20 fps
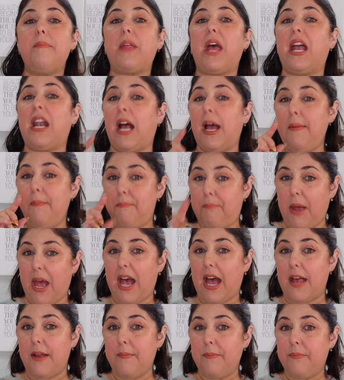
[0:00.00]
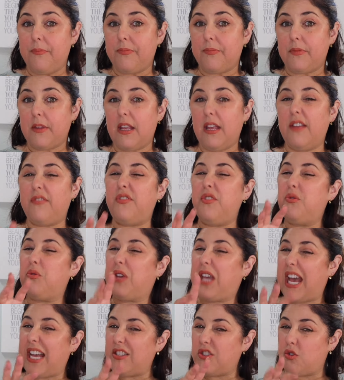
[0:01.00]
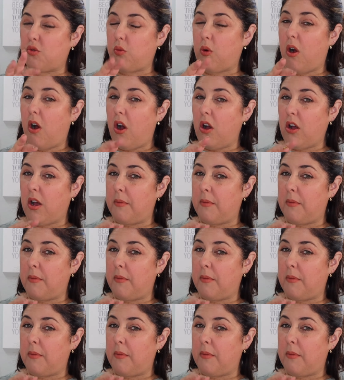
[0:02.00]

And I bet if you guessed wrong